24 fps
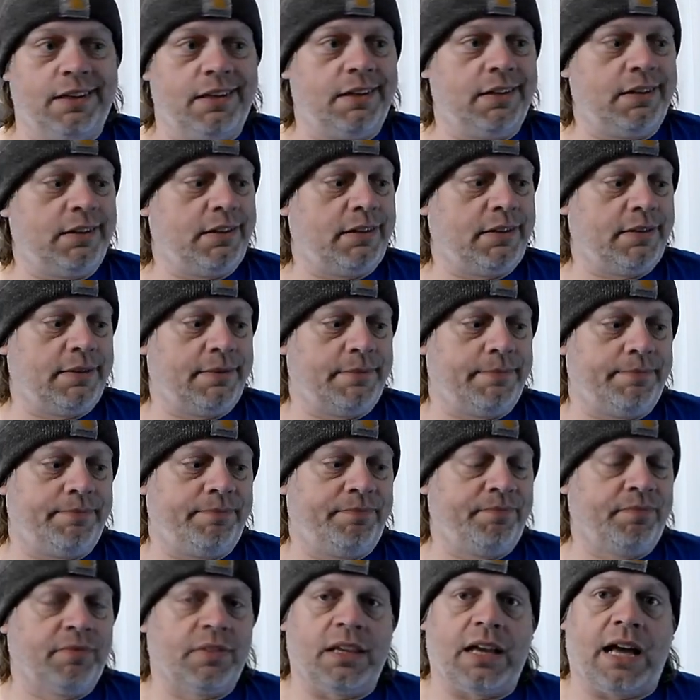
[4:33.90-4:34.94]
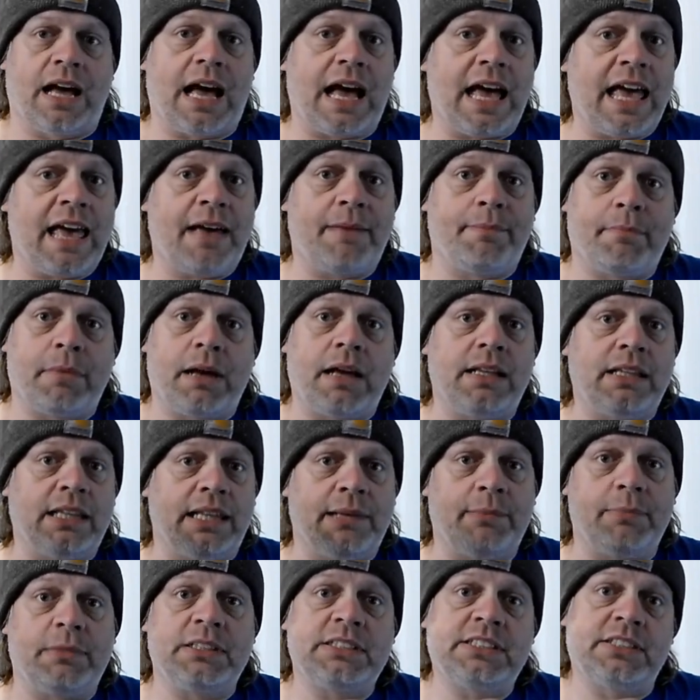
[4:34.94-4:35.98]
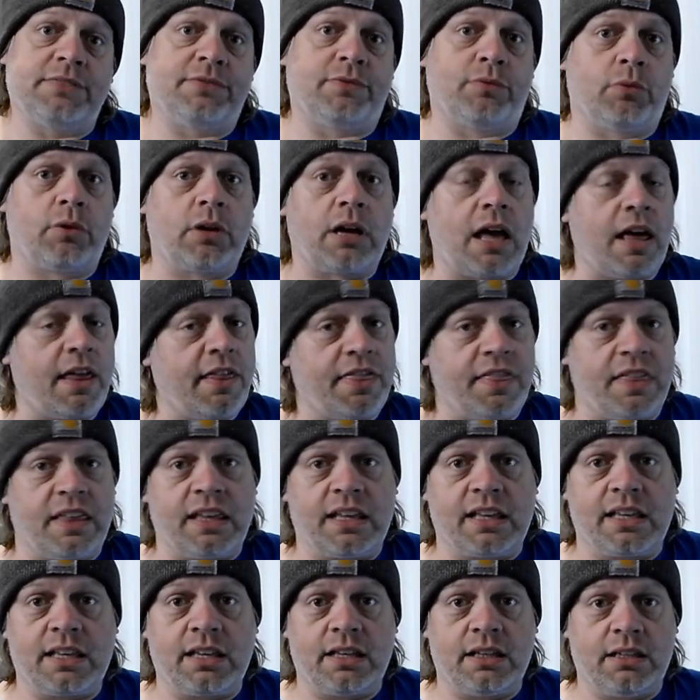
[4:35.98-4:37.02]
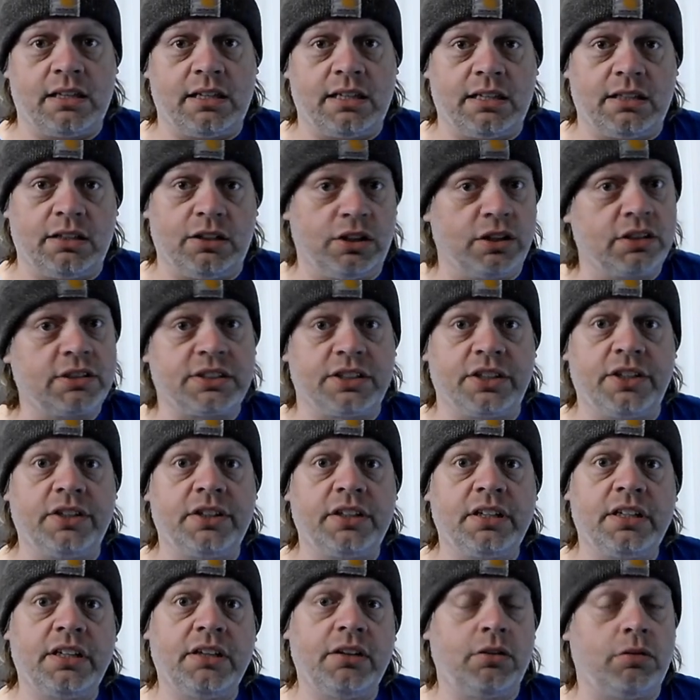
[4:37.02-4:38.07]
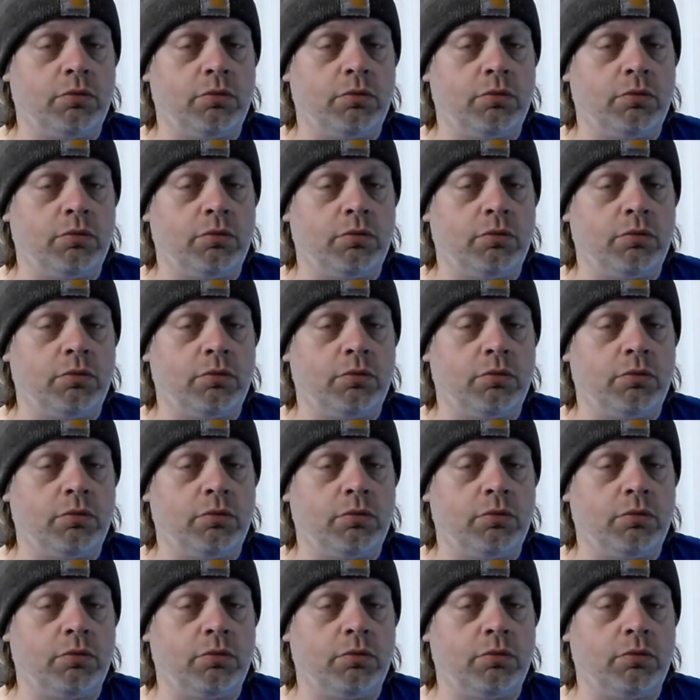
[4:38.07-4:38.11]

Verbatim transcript: Um, I have my limits of what I think looks good,